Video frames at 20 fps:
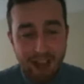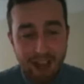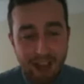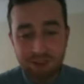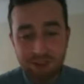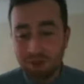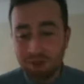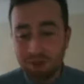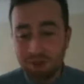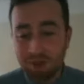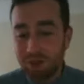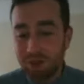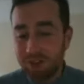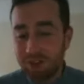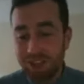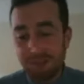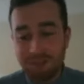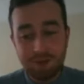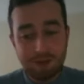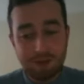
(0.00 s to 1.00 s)
It's the first
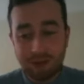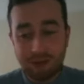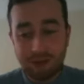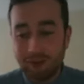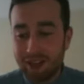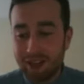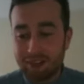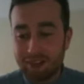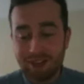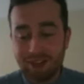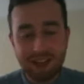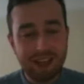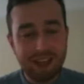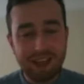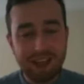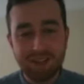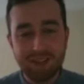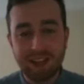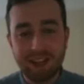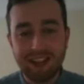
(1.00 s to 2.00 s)
time we've been aware of any
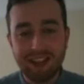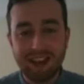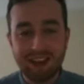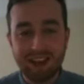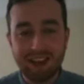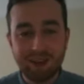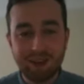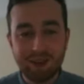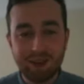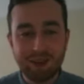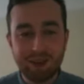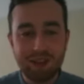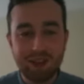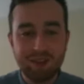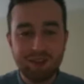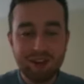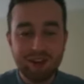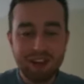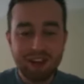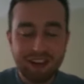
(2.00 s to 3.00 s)
kind of attack on our
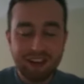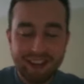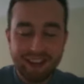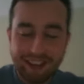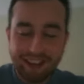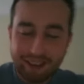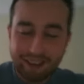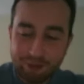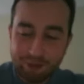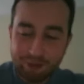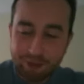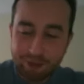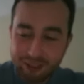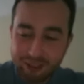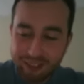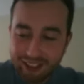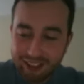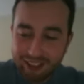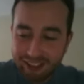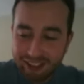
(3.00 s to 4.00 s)
server.
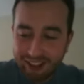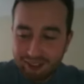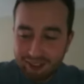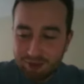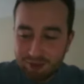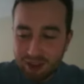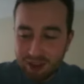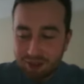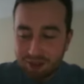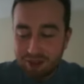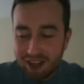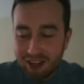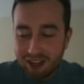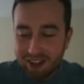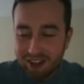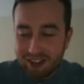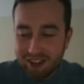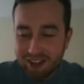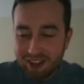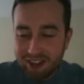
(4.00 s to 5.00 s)
It's
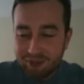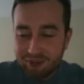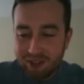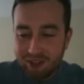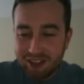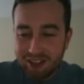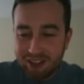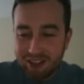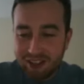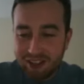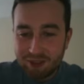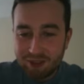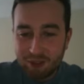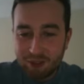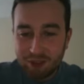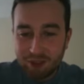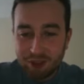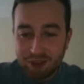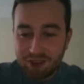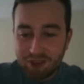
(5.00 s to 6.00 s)
very new to
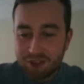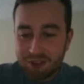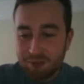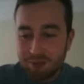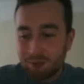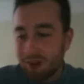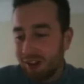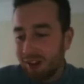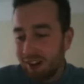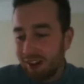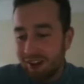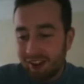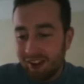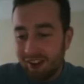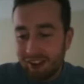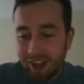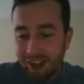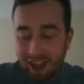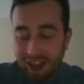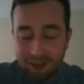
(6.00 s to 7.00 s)
us. But
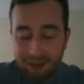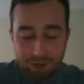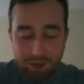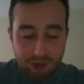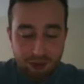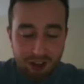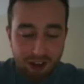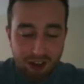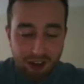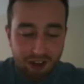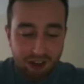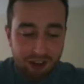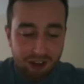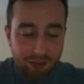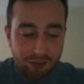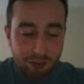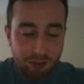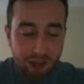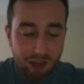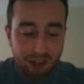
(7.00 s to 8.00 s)
if we are
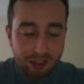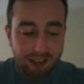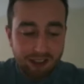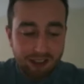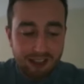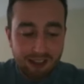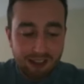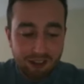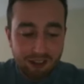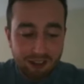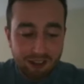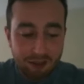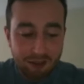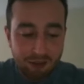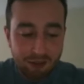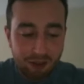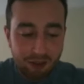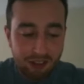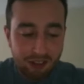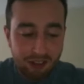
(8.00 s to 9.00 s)
a target
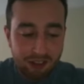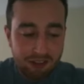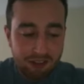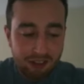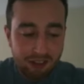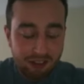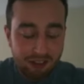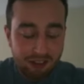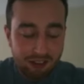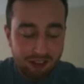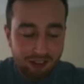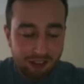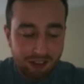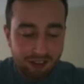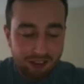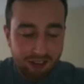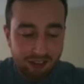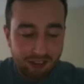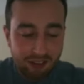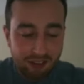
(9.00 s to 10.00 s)
for this, I
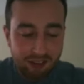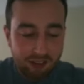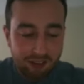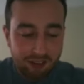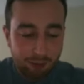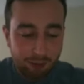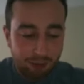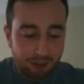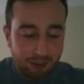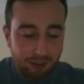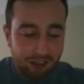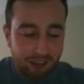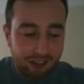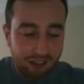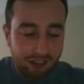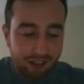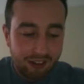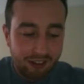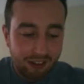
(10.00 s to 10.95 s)
think that's something that